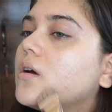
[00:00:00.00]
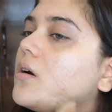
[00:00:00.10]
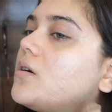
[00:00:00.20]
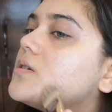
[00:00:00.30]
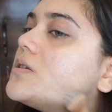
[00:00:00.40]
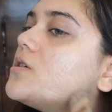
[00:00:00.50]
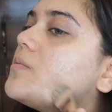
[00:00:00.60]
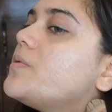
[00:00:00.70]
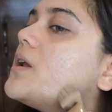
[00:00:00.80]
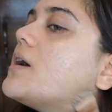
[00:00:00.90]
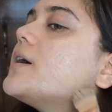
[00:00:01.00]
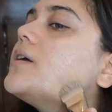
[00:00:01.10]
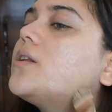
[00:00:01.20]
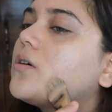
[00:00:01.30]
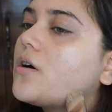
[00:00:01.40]
Also
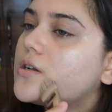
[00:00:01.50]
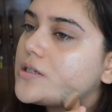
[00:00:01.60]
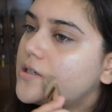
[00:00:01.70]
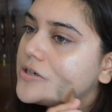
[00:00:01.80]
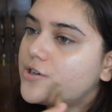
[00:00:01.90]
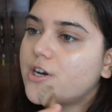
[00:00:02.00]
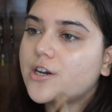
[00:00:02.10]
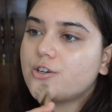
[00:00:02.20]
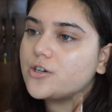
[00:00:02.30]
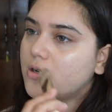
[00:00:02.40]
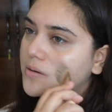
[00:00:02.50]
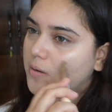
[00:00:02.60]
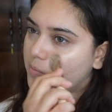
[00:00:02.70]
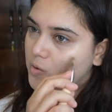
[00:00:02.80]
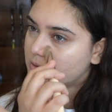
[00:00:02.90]
apply the concentration
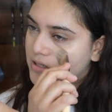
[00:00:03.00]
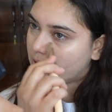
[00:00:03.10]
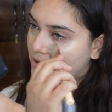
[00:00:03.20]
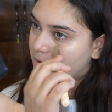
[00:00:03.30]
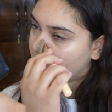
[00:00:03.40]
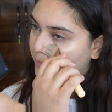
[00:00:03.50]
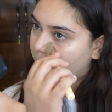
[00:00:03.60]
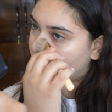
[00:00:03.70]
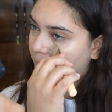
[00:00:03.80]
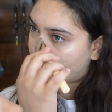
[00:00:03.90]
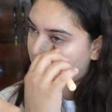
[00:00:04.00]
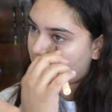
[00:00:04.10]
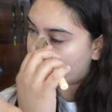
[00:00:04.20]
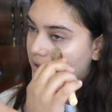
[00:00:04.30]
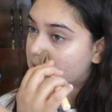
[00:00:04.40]
mostly on the
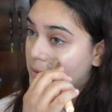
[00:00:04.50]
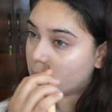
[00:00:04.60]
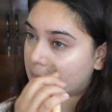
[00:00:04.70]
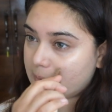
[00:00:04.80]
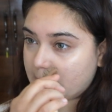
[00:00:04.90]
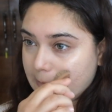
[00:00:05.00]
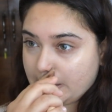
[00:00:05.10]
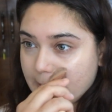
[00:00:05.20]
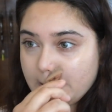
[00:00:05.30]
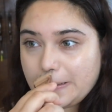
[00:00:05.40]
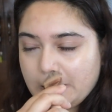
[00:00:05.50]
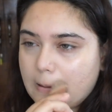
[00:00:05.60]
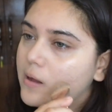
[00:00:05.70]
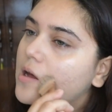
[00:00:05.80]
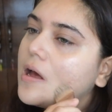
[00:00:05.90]
areas you really need it,
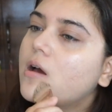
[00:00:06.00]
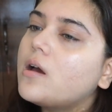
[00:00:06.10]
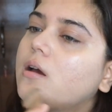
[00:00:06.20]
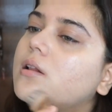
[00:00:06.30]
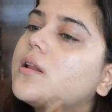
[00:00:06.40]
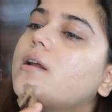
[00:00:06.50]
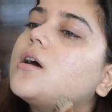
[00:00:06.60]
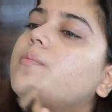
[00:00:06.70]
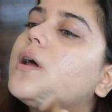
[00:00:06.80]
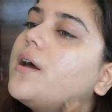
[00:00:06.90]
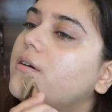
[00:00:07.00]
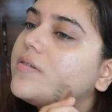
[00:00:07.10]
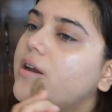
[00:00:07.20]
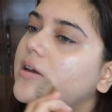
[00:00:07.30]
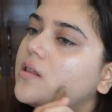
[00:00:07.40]
and then apply a
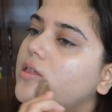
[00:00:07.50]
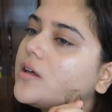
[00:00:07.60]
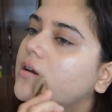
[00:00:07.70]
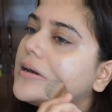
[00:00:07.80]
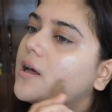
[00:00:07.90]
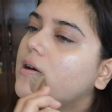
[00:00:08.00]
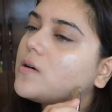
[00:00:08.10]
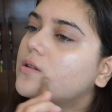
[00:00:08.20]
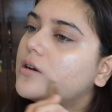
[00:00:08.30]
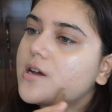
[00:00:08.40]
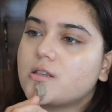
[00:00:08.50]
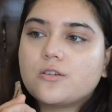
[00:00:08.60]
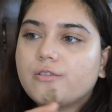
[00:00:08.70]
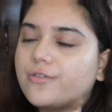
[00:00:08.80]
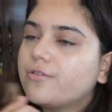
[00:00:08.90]
very thin layer on the rest
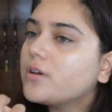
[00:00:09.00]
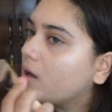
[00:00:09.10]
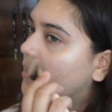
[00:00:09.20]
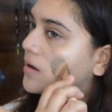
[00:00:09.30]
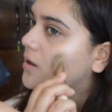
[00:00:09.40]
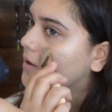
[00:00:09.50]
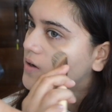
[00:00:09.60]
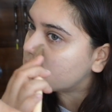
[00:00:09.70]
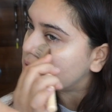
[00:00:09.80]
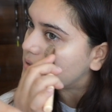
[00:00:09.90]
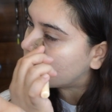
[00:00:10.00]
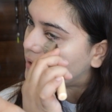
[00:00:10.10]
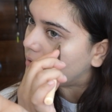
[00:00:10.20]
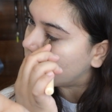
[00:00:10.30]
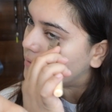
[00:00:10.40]
of your
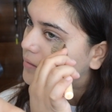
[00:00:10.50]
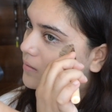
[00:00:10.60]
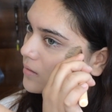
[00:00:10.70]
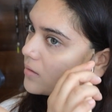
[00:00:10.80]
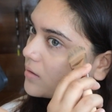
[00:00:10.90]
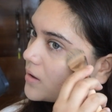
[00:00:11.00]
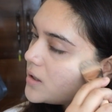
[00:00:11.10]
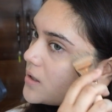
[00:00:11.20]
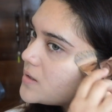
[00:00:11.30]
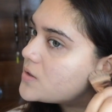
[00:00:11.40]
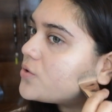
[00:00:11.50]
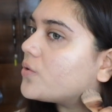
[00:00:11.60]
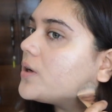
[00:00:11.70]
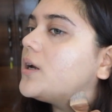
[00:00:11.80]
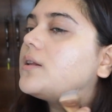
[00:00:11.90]
skin because you
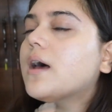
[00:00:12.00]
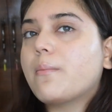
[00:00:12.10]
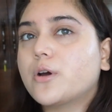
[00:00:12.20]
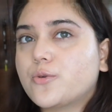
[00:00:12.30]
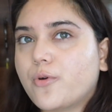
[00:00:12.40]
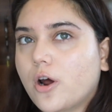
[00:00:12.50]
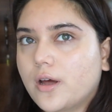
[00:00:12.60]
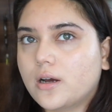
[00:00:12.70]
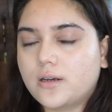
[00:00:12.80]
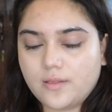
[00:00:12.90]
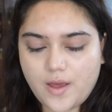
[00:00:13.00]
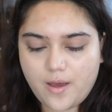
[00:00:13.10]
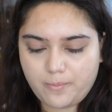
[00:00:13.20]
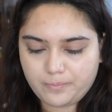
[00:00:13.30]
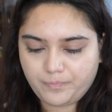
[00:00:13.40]
don't need that much product there.